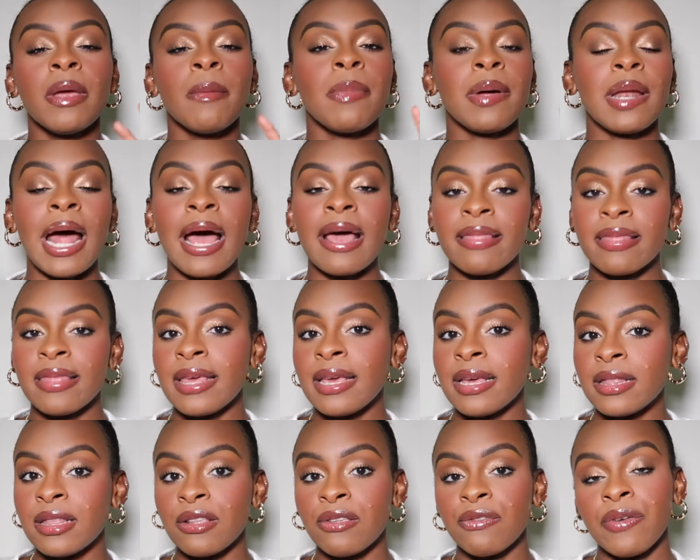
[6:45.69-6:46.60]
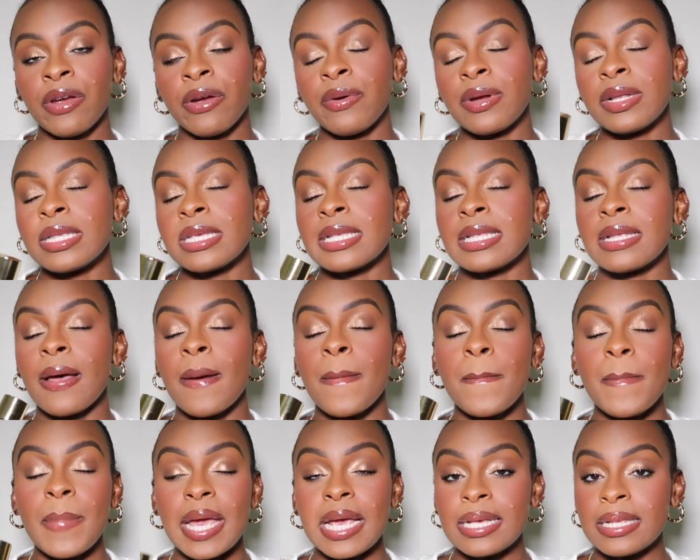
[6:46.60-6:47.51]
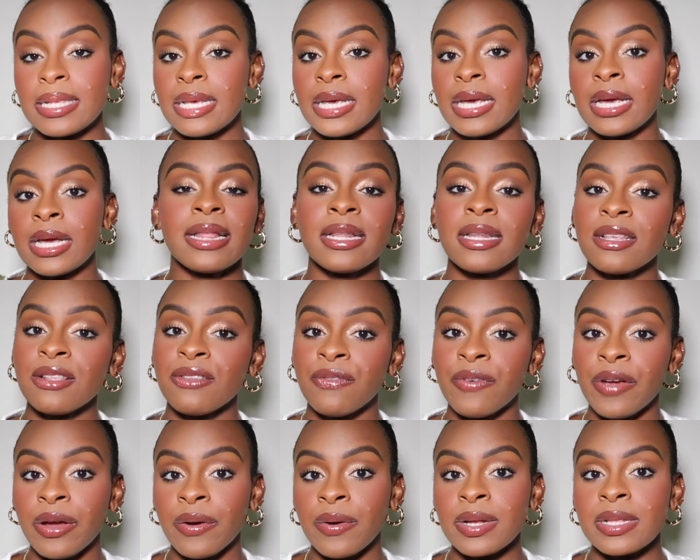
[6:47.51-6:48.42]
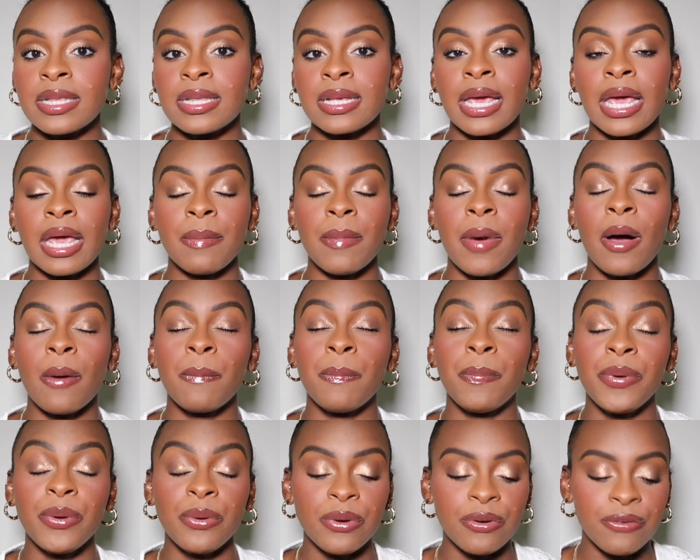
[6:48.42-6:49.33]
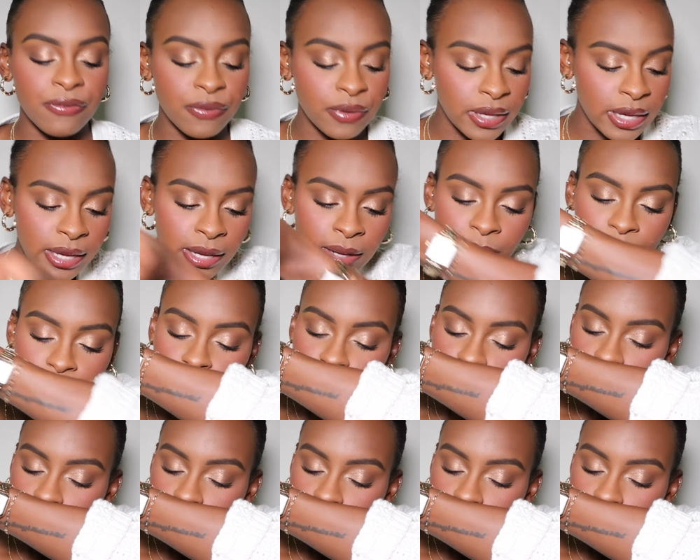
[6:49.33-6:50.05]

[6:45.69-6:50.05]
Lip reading: But I think this fragrance is amazing. I think this fragrance came out beautifully.